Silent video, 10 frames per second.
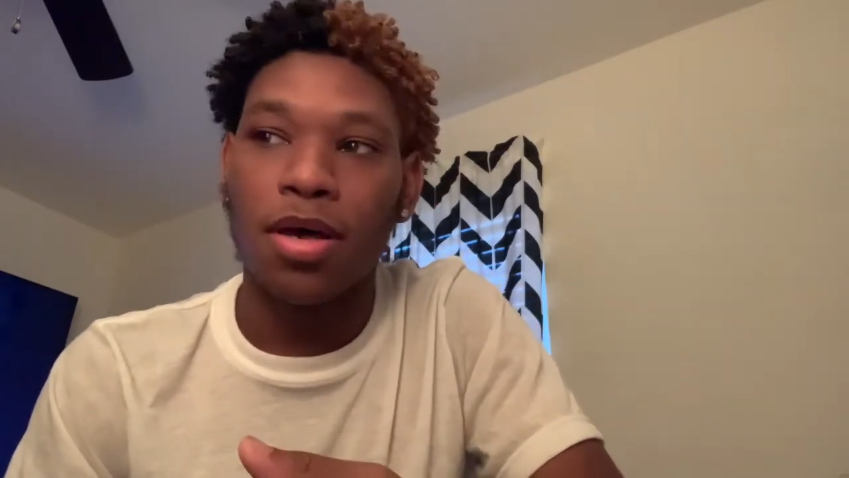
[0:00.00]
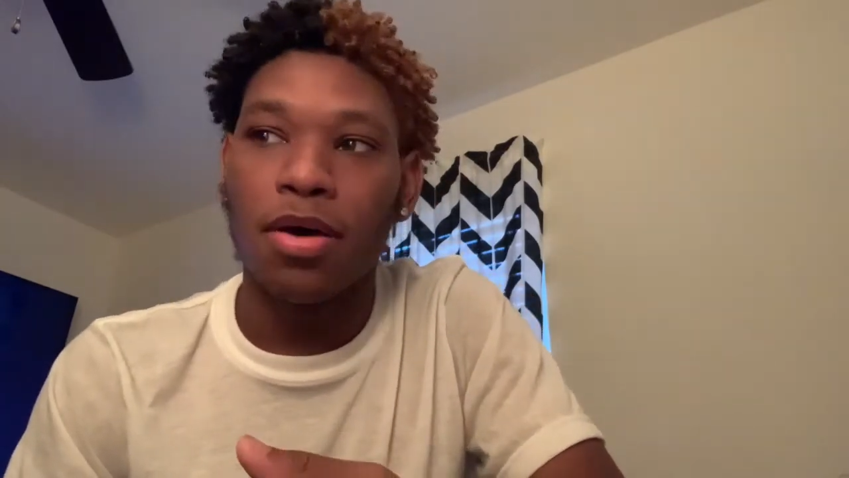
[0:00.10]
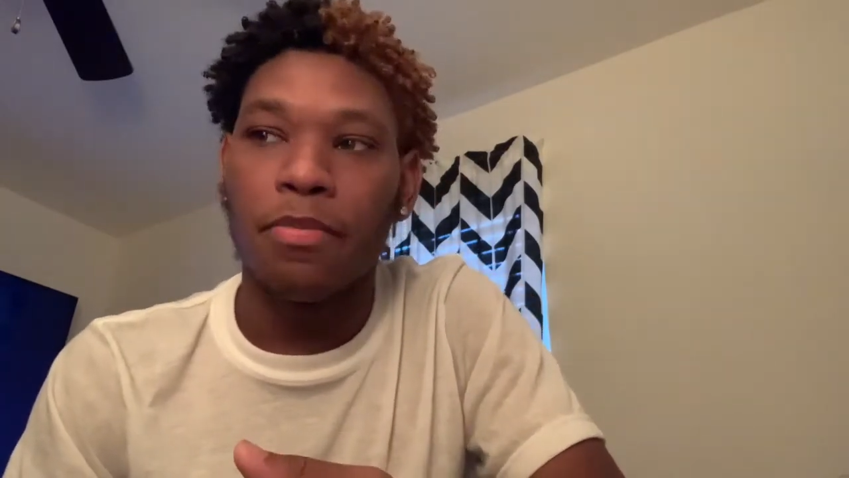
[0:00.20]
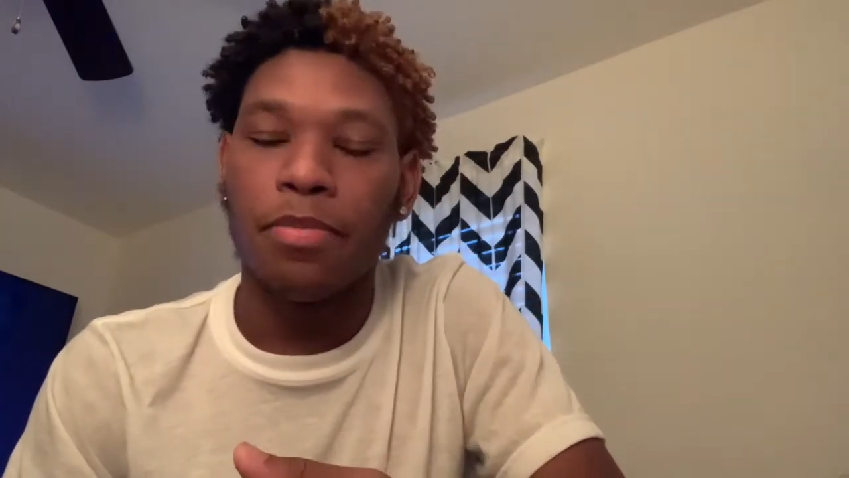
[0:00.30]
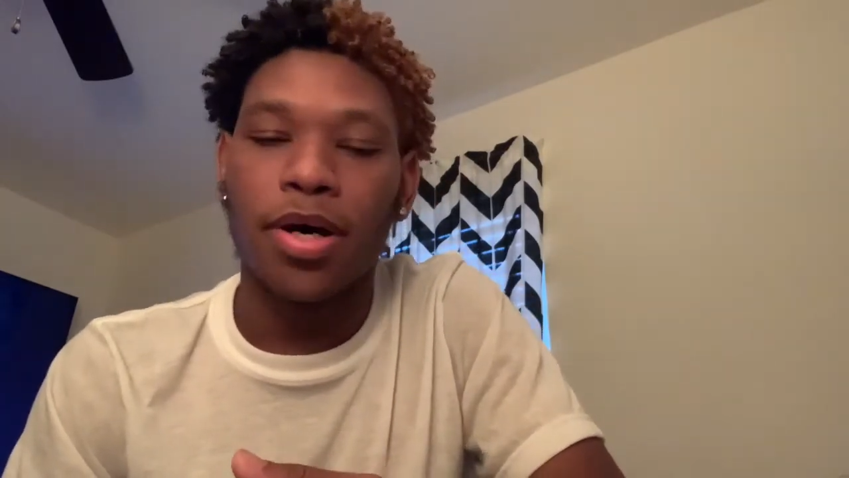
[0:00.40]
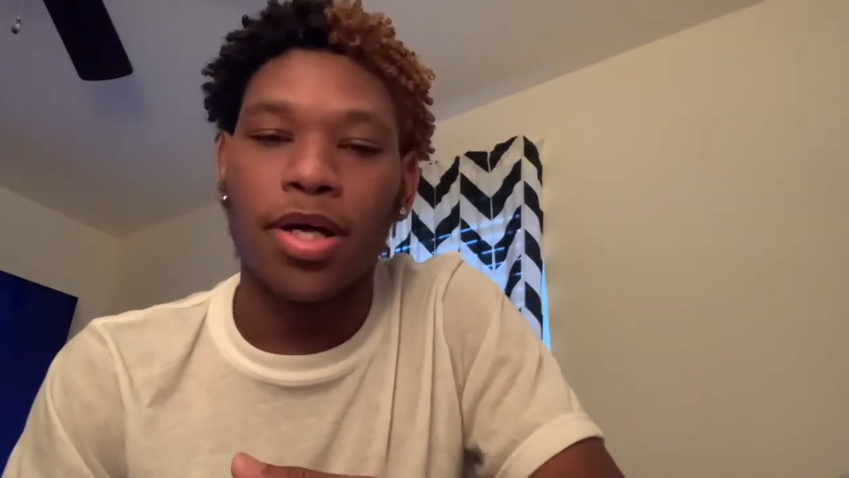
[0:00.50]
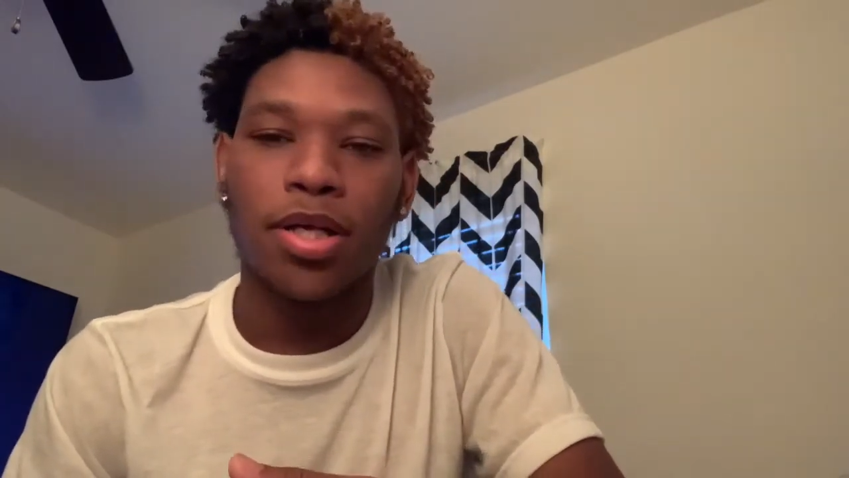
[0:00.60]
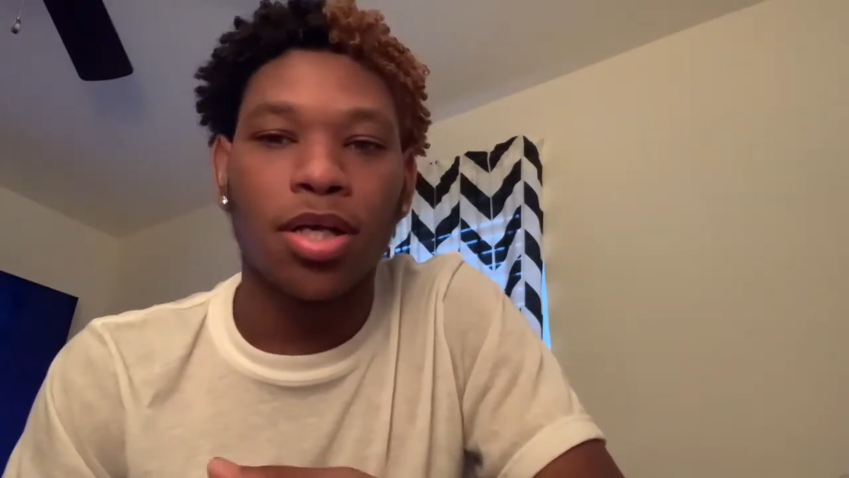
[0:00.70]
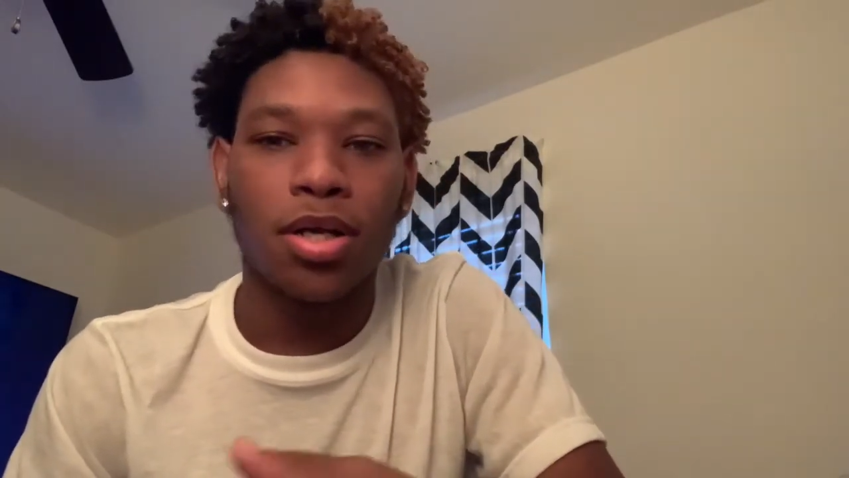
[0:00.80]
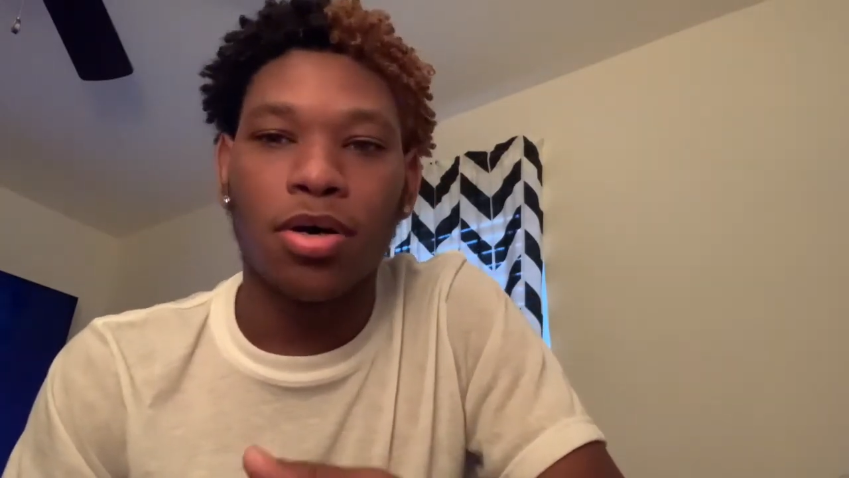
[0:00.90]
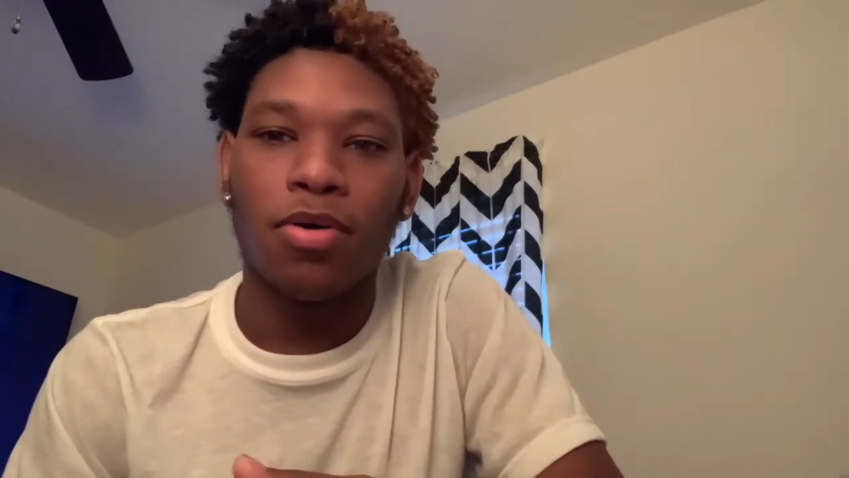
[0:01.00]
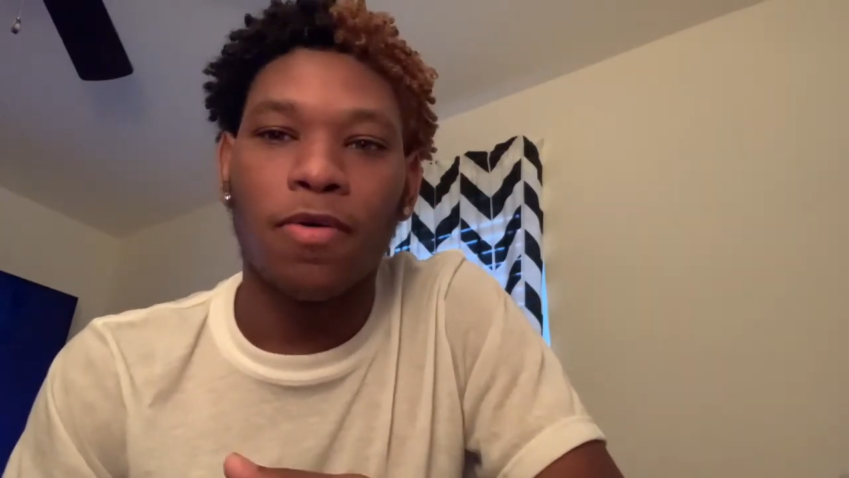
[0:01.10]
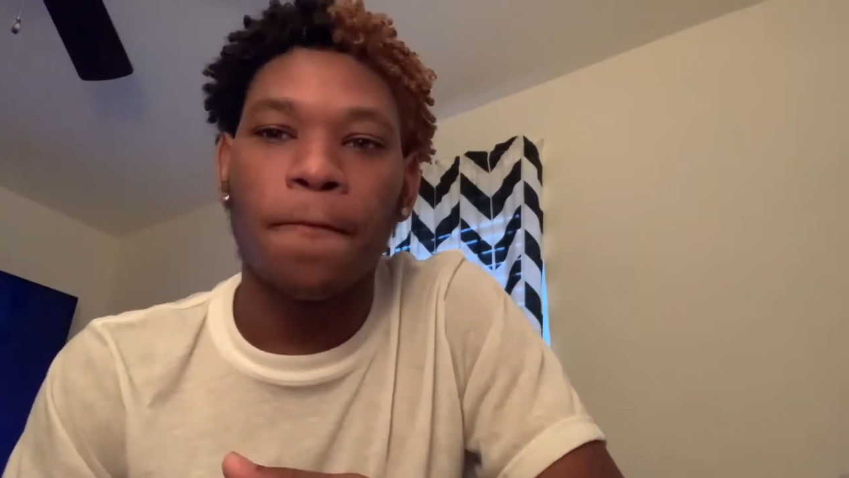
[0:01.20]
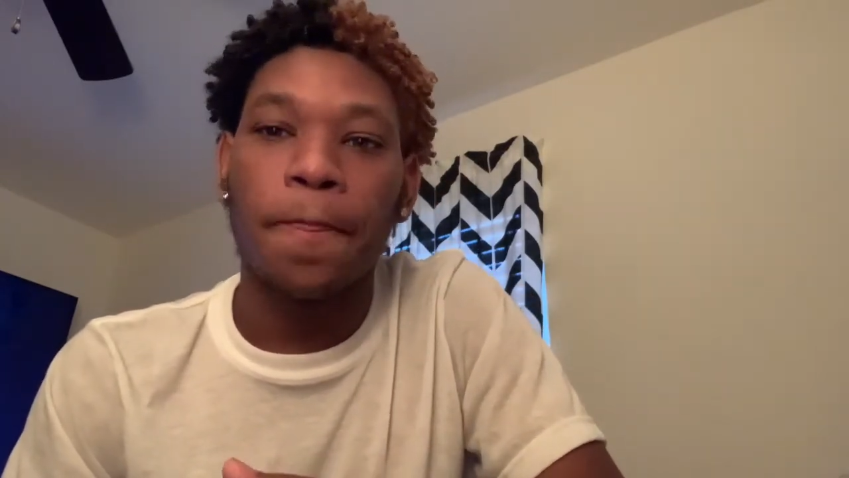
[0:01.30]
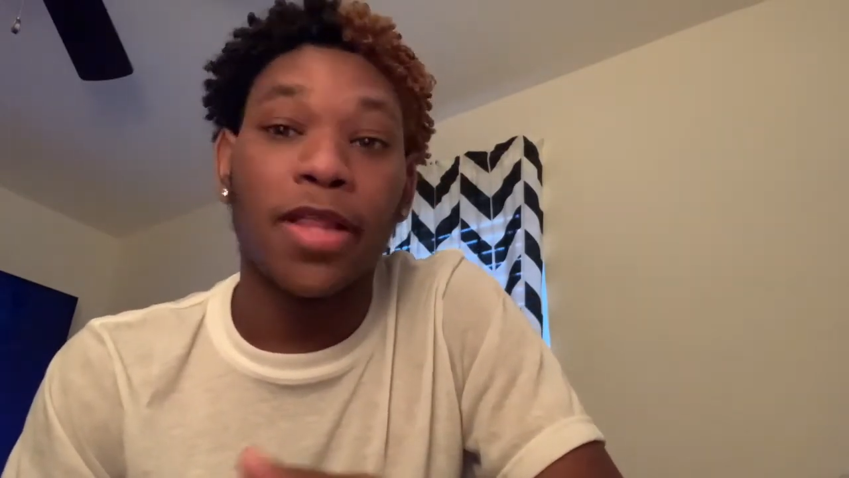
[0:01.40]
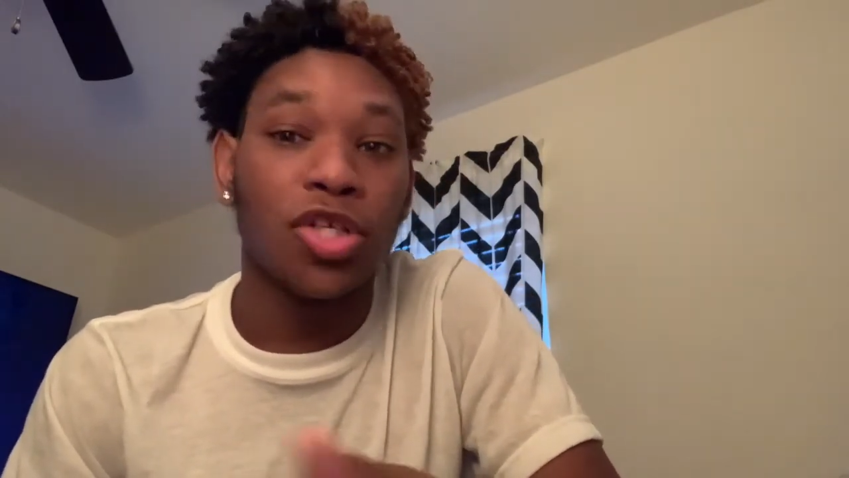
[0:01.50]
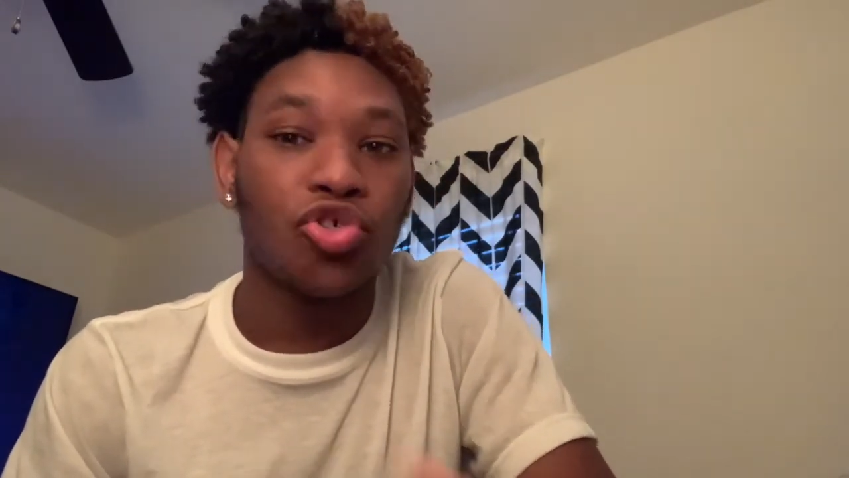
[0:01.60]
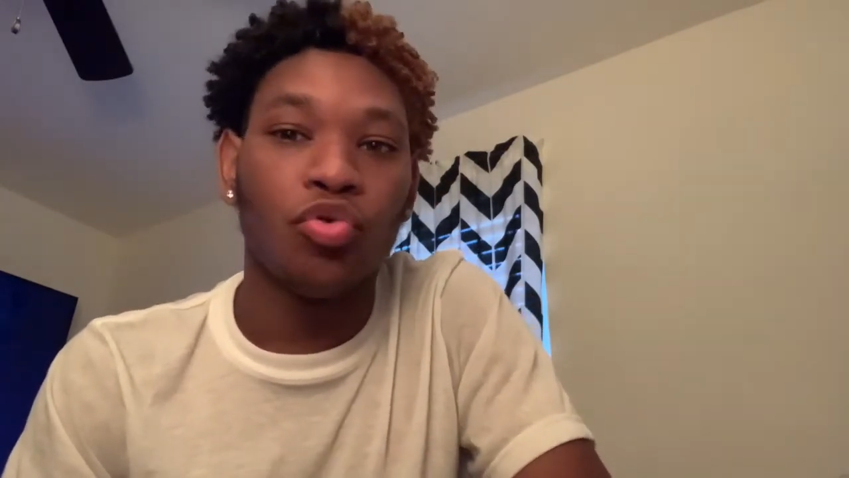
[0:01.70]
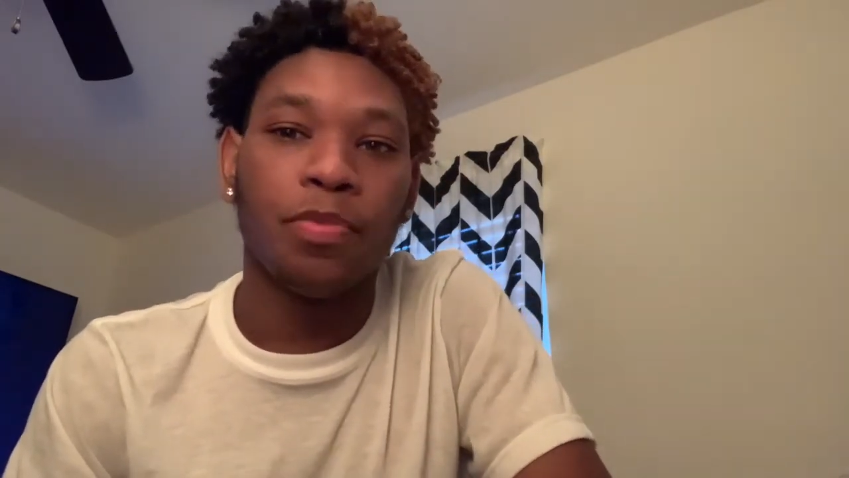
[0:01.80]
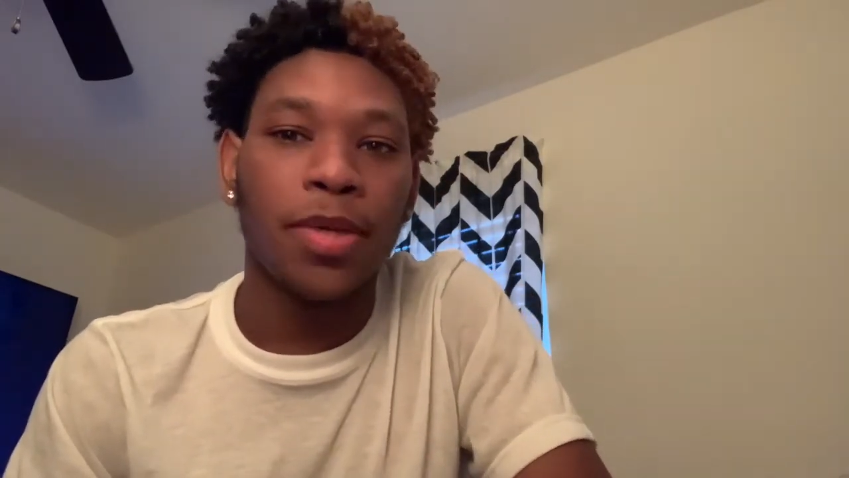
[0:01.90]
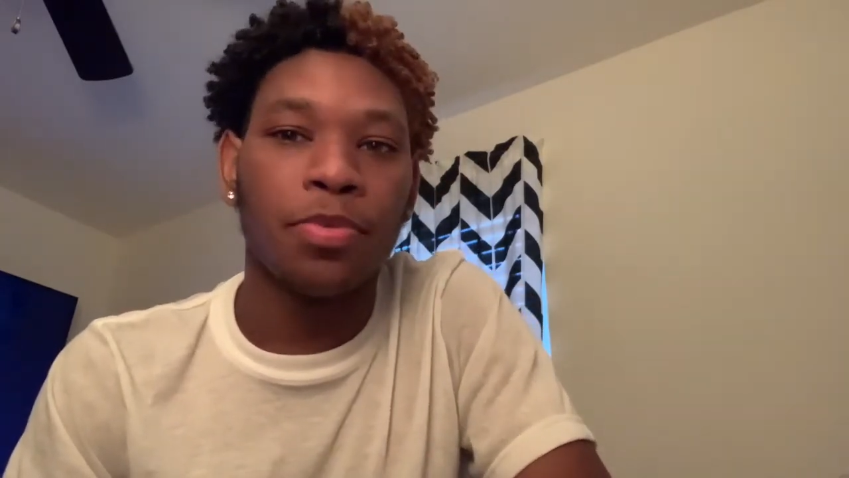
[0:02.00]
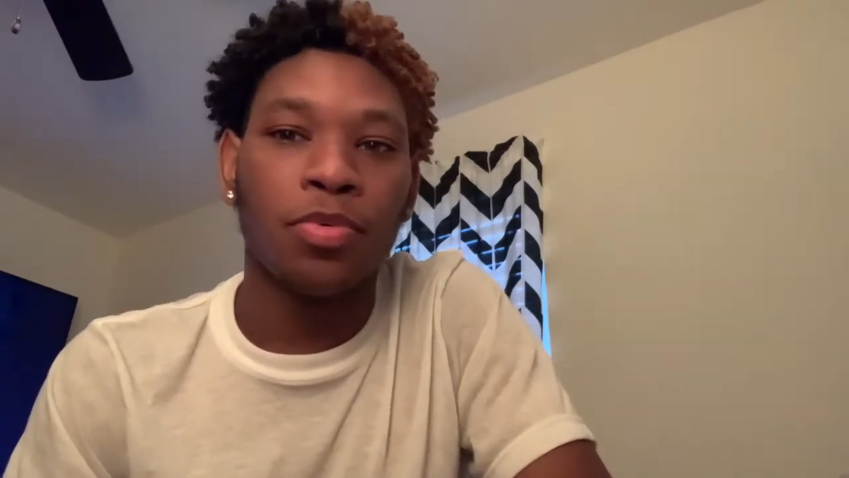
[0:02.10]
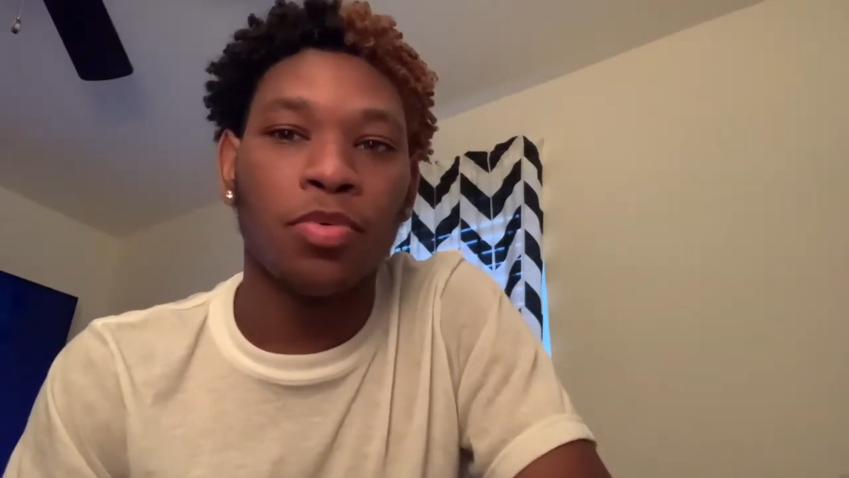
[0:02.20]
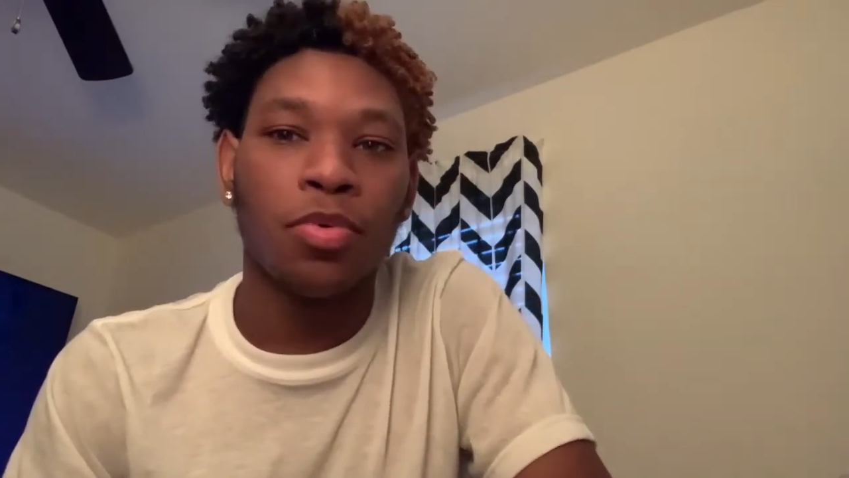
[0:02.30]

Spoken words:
But, you know, the true people